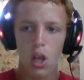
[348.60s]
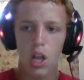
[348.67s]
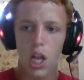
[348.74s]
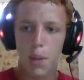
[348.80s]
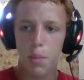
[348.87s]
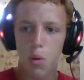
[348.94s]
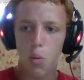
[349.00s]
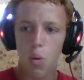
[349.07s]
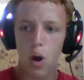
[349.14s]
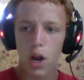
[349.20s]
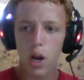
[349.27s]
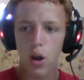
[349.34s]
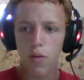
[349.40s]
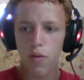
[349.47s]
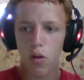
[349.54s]
Number
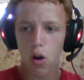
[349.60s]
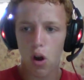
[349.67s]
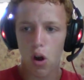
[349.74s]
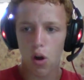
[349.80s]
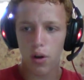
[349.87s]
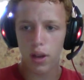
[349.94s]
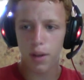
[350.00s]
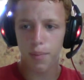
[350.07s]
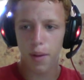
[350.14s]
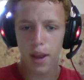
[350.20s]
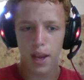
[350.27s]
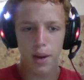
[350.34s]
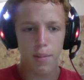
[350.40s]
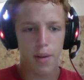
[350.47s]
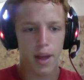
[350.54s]
1 overall,
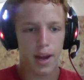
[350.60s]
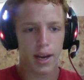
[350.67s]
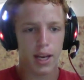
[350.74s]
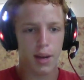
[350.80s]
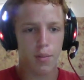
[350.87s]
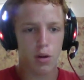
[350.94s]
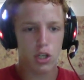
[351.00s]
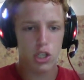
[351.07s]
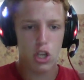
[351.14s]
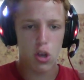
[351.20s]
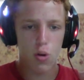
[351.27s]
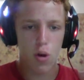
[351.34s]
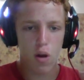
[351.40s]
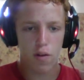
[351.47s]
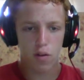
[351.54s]
Peyton Manning. Number 2
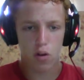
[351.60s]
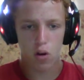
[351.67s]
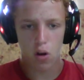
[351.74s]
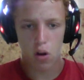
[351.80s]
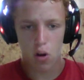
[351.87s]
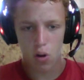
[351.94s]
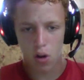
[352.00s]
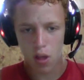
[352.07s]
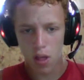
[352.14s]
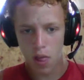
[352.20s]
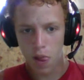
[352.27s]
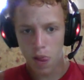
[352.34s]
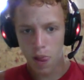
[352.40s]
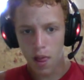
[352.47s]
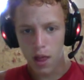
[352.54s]
overall,
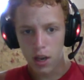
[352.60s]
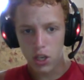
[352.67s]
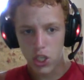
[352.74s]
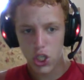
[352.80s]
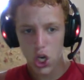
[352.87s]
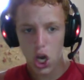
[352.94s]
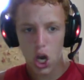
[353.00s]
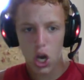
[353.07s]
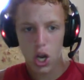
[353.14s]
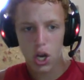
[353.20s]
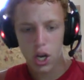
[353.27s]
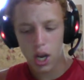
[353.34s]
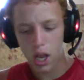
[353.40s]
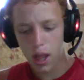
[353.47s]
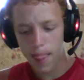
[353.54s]

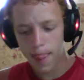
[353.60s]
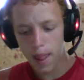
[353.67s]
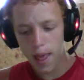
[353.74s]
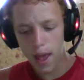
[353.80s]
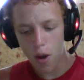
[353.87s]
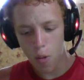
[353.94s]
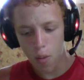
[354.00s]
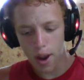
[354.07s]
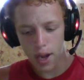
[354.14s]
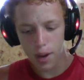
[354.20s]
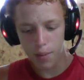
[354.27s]
John Elway.